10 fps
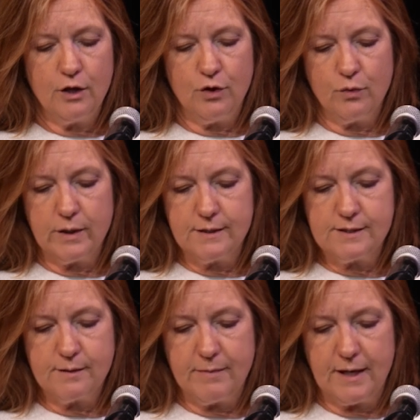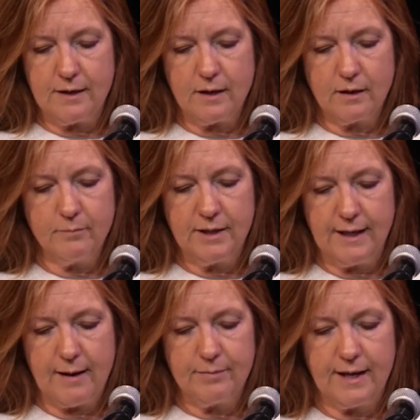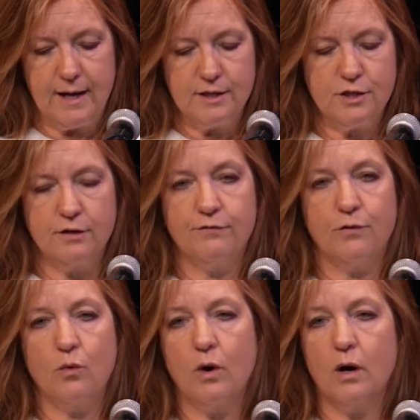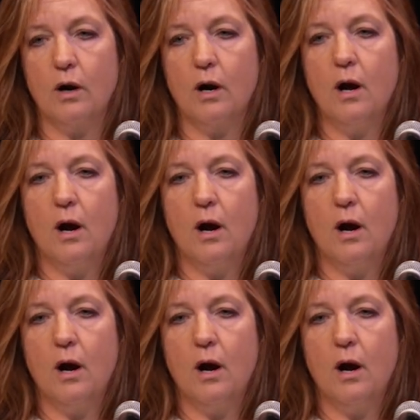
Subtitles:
you can submit a complete application for